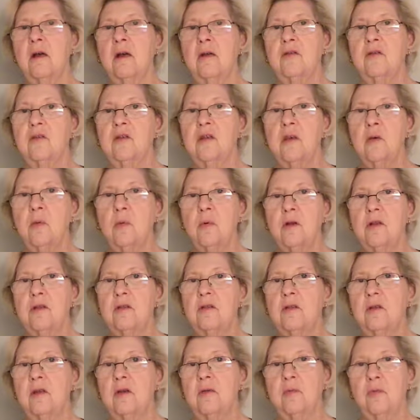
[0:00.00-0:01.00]

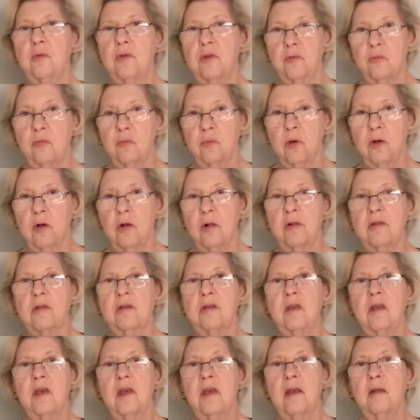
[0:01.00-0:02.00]
sequence of
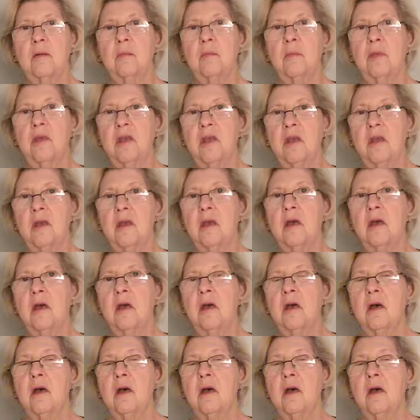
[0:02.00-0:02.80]
withdrawals can be